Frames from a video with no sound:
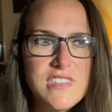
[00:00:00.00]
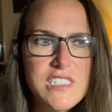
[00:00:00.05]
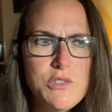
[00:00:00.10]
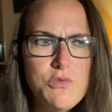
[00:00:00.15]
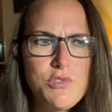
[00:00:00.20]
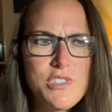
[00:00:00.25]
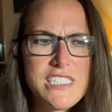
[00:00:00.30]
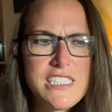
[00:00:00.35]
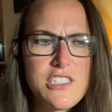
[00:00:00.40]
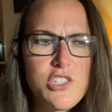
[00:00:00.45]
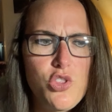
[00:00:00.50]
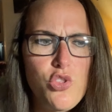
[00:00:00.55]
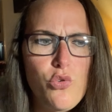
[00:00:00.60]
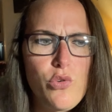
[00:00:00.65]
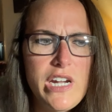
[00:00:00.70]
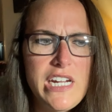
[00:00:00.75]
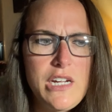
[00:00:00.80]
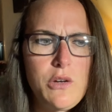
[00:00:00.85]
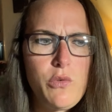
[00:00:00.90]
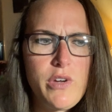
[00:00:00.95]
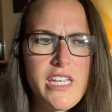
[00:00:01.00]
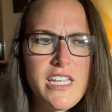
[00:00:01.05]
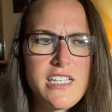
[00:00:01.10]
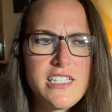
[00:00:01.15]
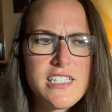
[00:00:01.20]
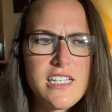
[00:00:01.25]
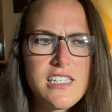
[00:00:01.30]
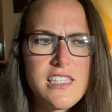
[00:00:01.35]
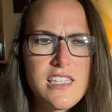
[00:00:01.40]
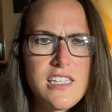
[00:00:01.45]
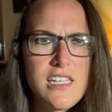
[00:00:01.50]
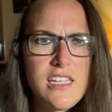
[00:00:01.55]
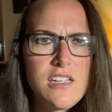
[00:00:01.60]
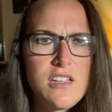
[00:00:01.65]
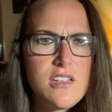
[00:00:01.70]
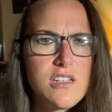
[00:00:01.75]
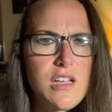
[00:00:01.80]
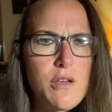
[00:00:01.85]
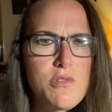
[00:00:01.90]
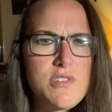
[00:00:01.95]
was it three weeks I think
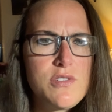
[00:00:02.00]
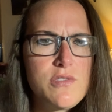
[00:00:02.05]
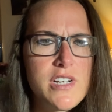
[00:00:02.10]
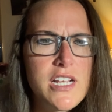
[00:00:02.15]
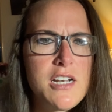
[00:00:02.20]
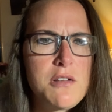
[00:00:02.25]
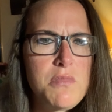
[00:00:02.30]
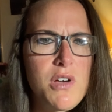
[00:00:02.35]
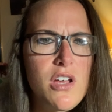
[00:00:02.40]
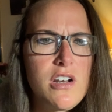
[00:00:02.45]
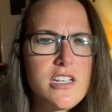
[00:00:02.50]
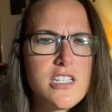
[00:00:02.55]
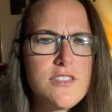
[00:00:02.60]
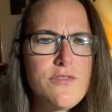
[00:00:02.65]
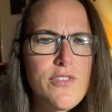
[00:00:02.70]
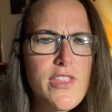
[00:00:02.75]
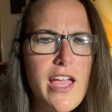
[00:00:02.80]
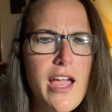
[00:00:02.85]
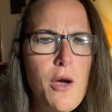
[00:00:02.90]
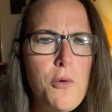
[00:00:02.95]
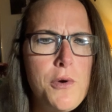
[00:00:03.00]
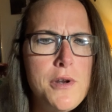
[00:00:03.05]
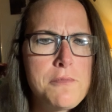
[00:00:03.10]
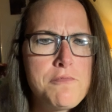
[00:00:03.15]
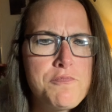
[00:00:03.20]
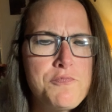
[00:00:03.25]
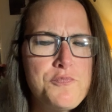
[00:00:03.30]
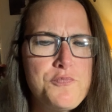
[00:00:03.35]
I was on antibiotics for that one.